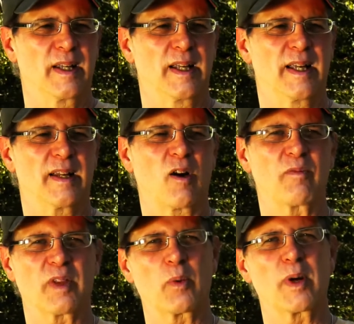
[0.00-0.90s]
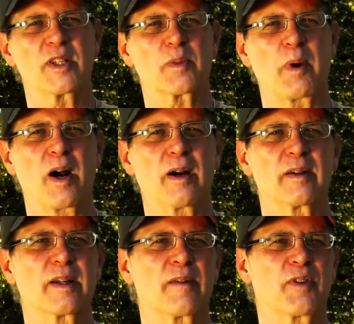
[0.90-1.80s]
And hopefully we
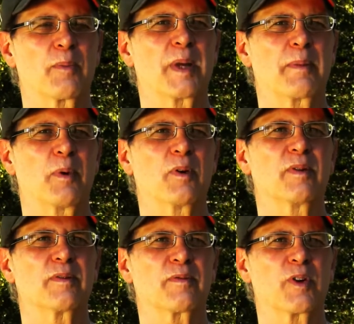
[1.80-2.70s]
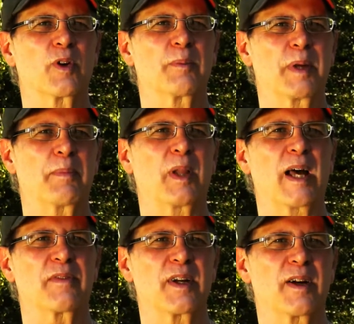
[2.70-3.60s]
inspire a few people, a few good people
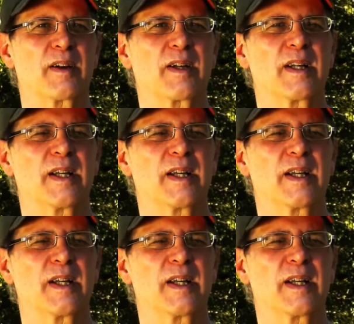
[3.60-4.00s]
out there